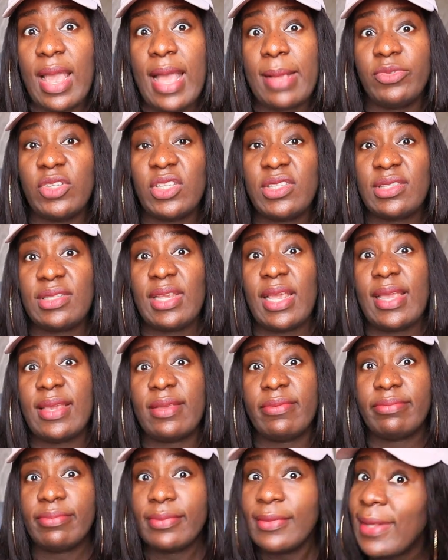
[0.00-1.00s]
I'm just
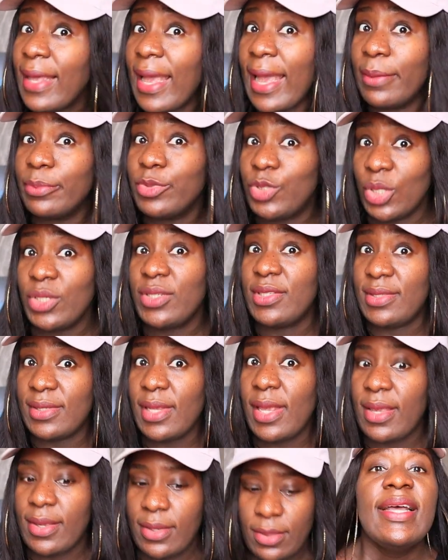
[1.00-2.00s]

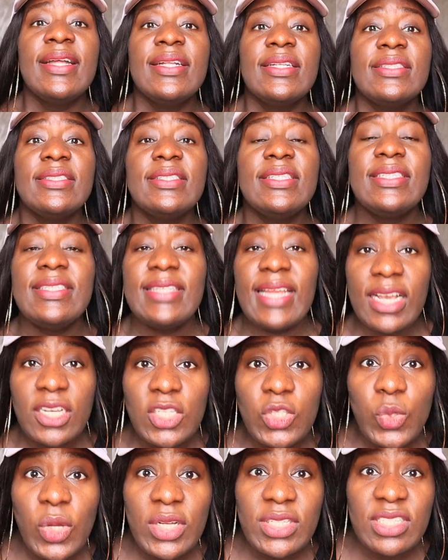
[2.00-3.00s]
saying. The
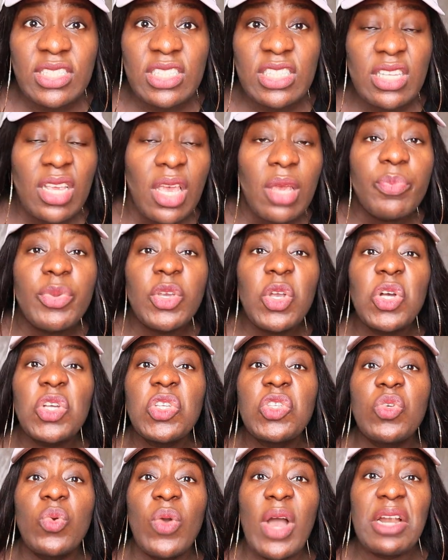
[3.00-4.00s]
next one is,
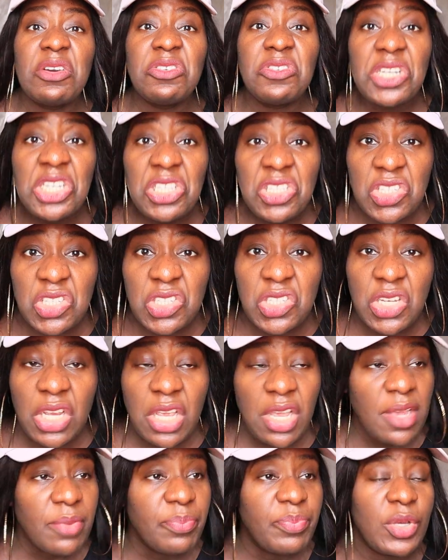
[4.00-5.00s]
because you are rich,
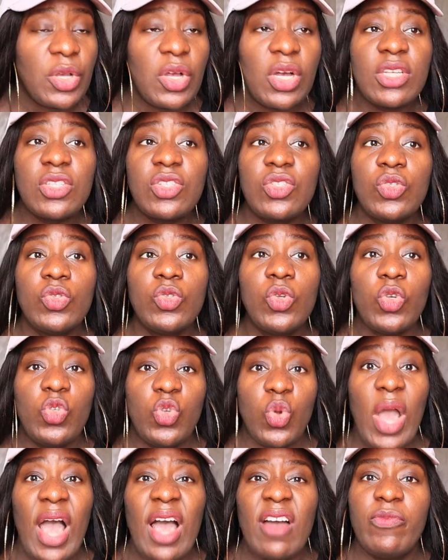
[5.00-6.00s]
because you know
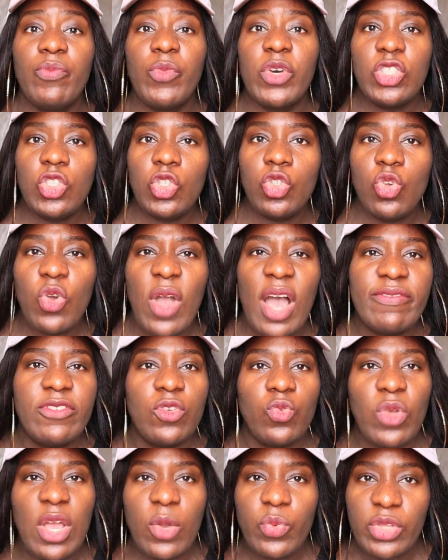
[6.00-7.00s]
you have money, you have
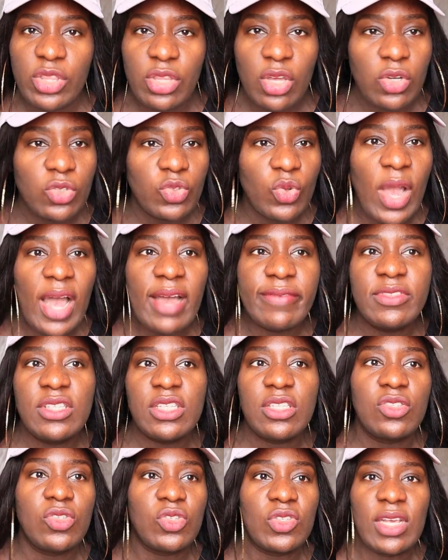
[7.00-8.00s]
the wherewithal, you have
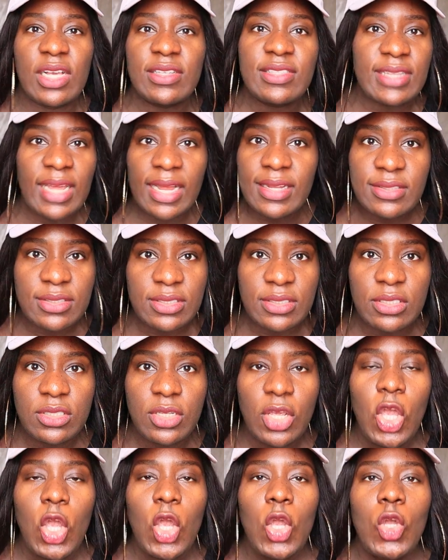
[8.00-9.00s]
the social
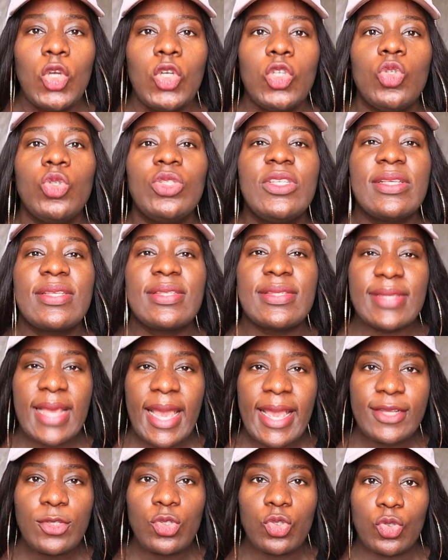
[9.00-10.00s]
standing, you
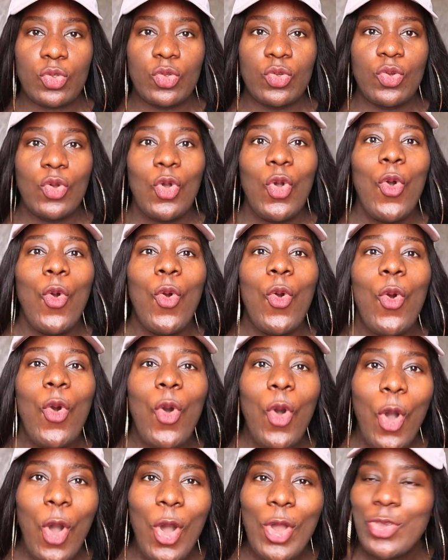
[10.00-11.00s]
decide to
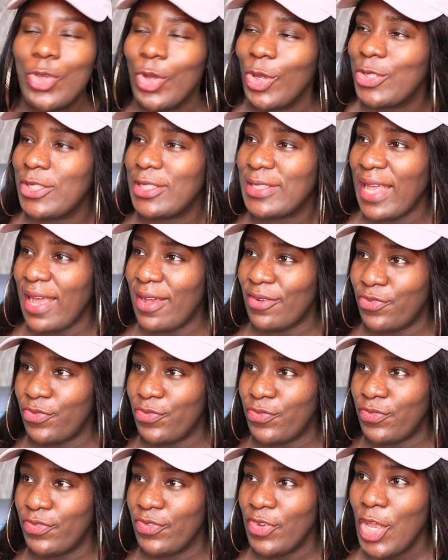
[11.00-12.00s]
owe your
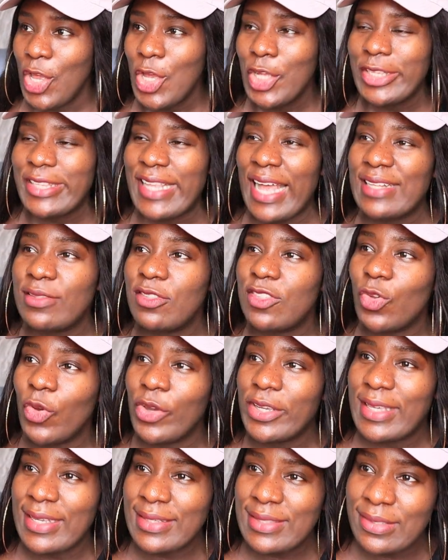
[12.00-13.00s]
staff. That's
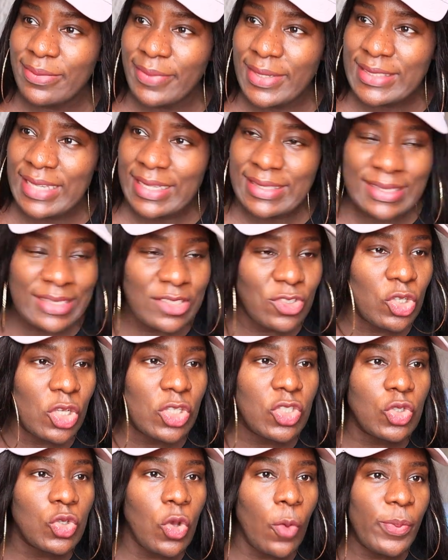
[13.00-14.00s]
your gateman that is
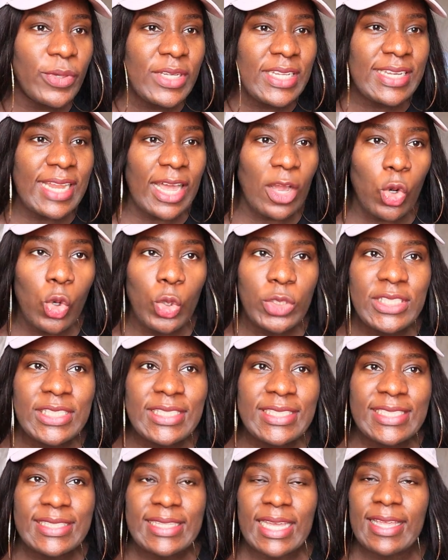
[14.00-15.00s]
just opening and
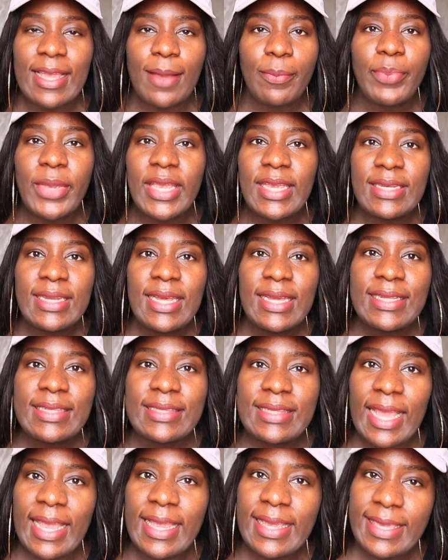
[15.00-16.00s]
closing gate, and you're paying
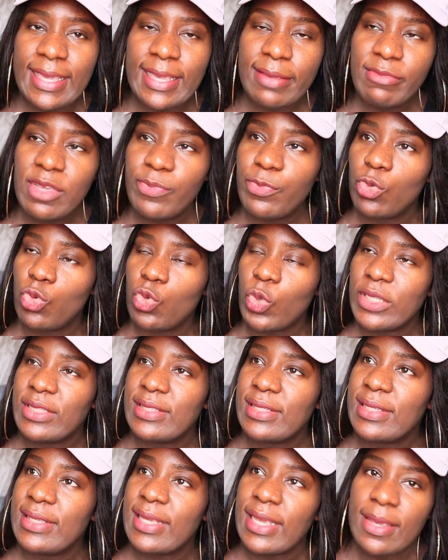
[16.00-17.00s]
10k, maybe
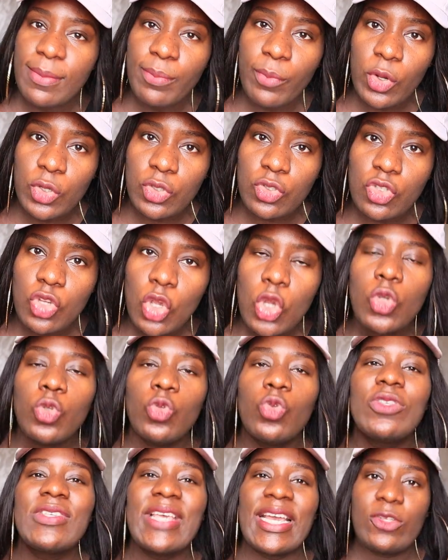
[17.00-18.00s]
20k a month.
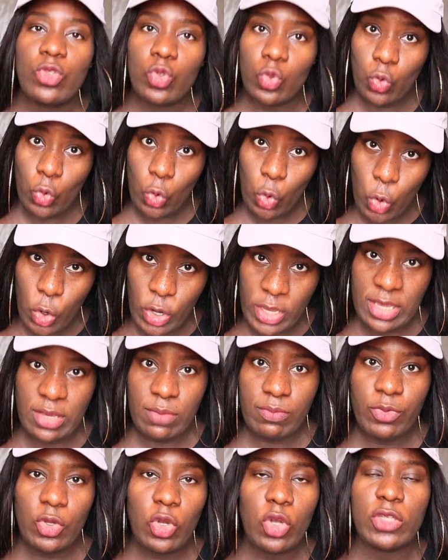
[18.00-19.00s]
You decide to owe
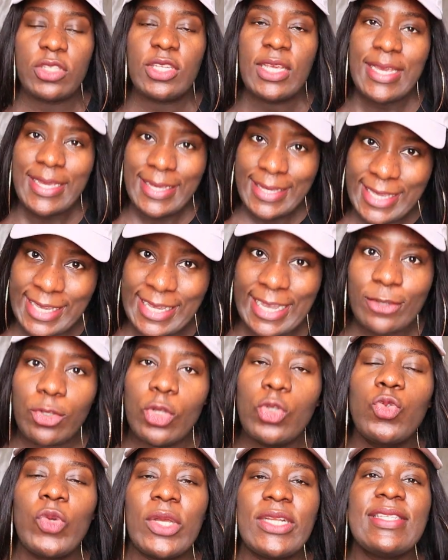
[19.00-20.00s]
him because he
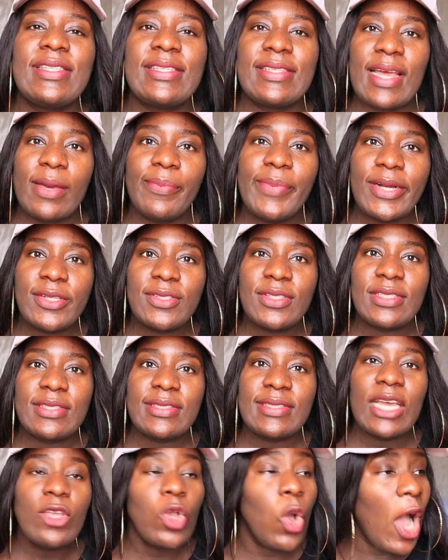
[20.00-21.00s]
cannot do anything about
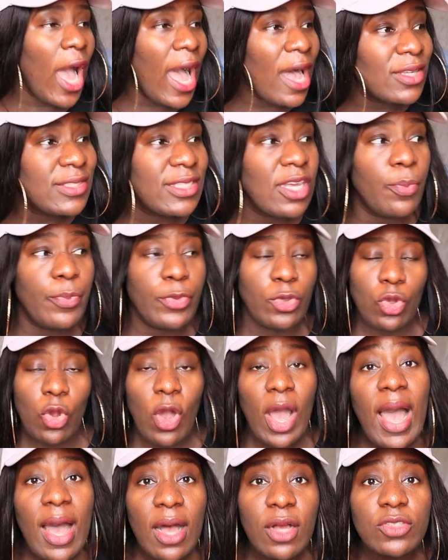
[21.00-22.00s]
it. That your house help in
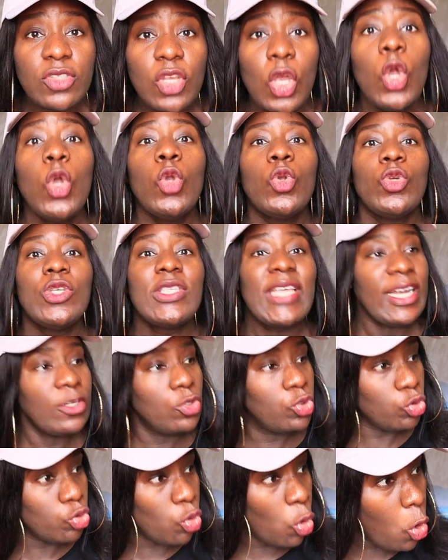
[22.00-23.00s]
your house, you
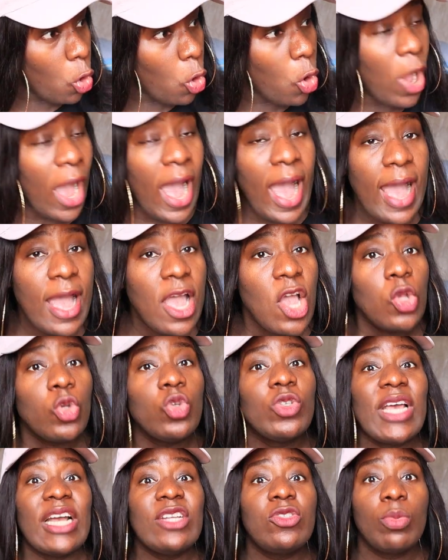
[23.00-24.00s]
decide to owe her,
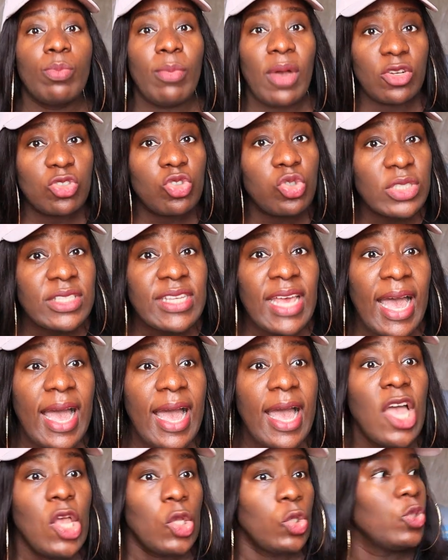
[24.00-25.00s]
you decide to maltreat
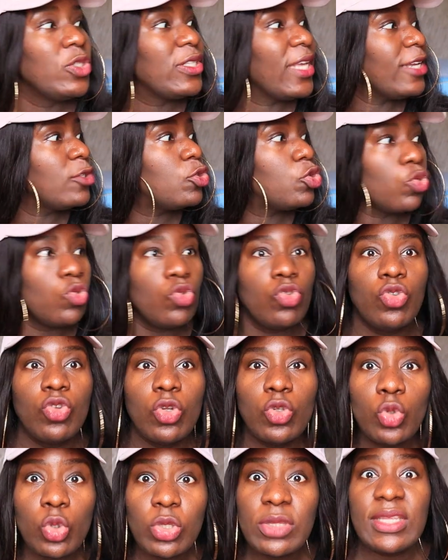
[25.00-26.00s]
her, you decide to, you
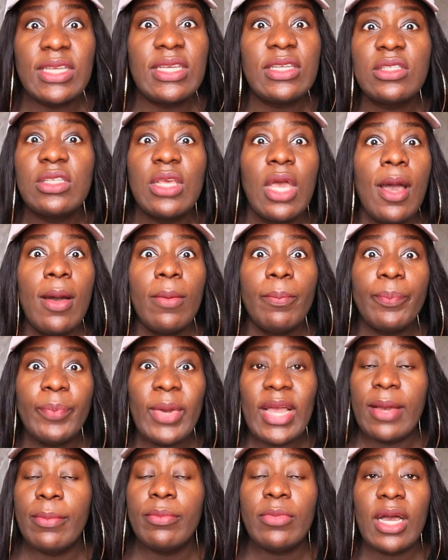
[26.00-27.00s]
know, do things
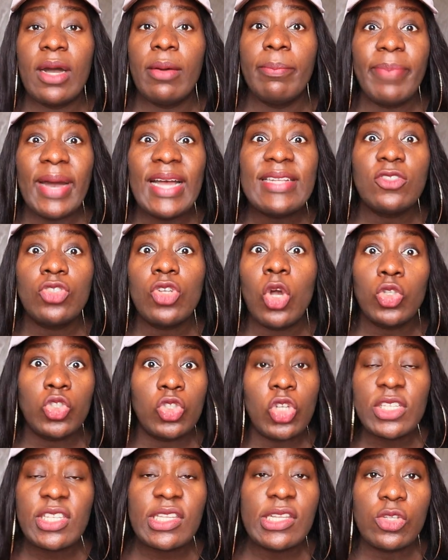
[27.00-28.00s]
bad,
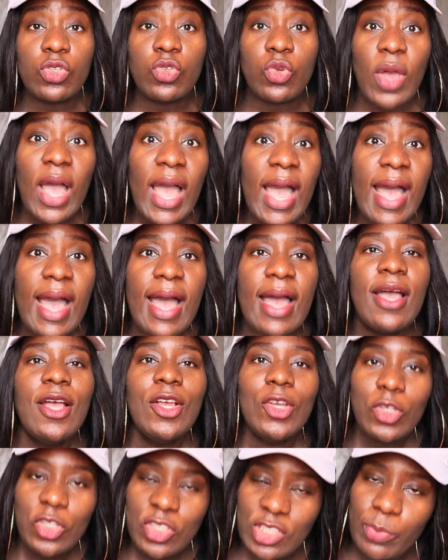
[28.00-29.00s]
unjustly to her
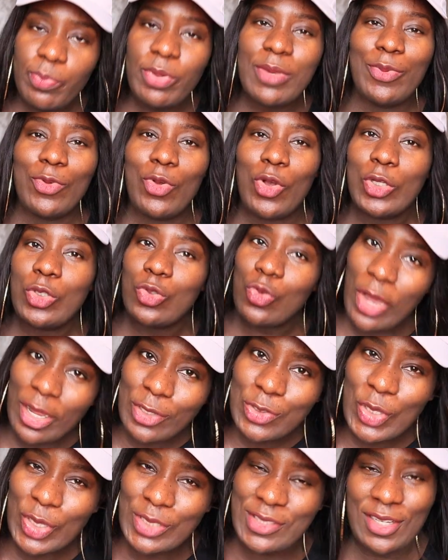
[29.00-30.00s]
simply because you are
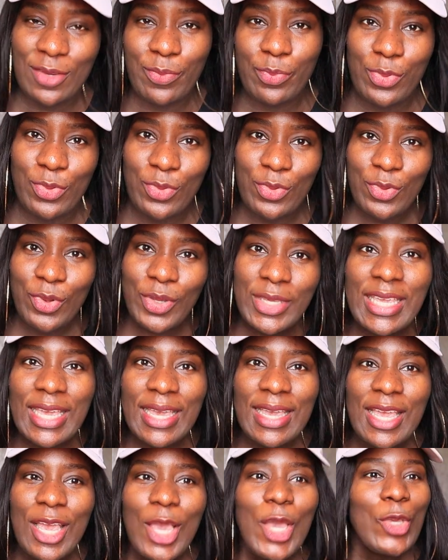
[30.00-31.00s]
untouchable,
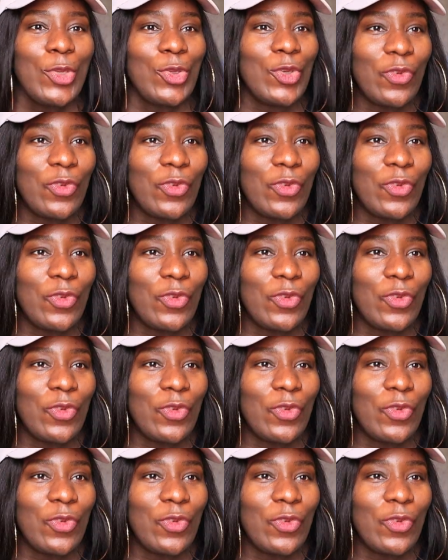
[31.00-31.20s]
okay?